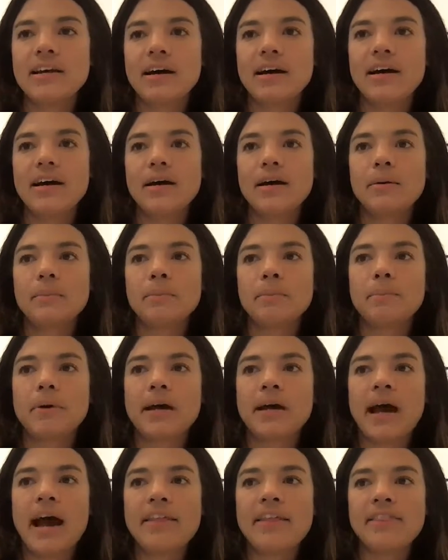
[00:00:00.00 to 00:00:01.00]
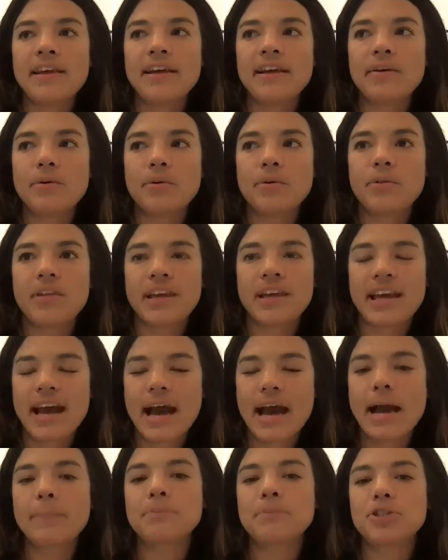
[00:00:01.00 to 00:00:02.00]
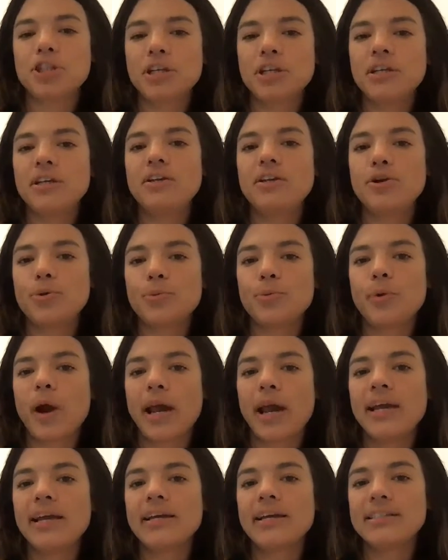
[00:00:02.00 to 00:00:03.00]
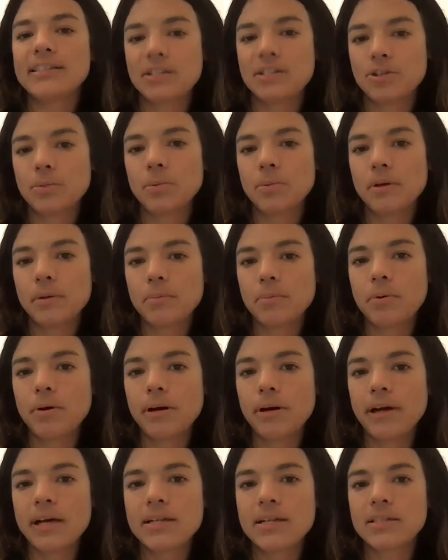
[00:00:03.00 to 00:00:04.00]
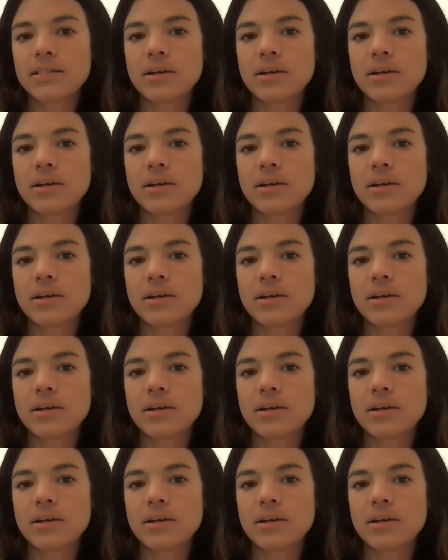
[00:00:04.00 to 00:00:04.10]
Um, but I think the caption you write is super important.